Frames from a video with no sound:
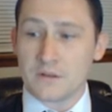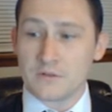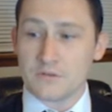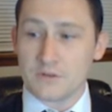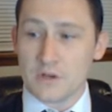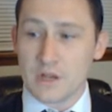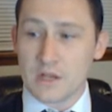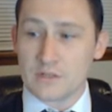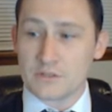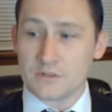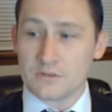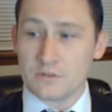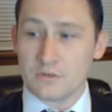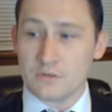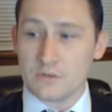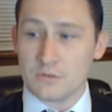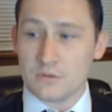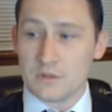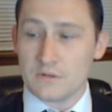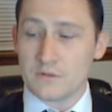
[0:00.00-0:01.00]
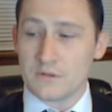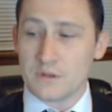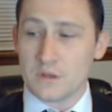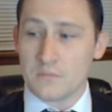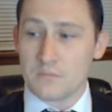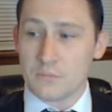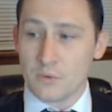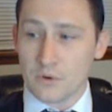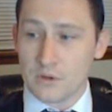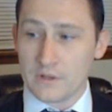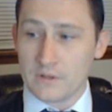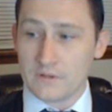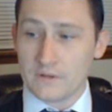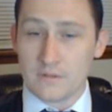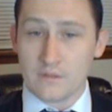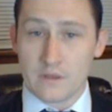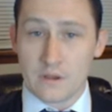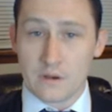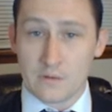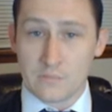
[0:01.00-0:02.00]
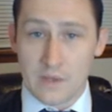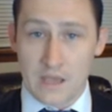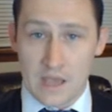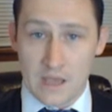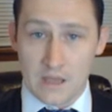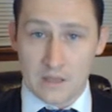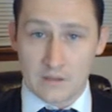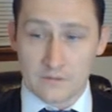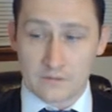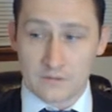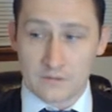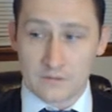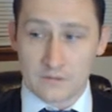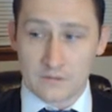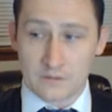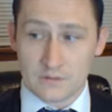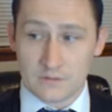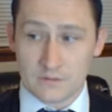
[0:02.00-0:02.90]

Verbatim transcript: attraction to at some point in their past.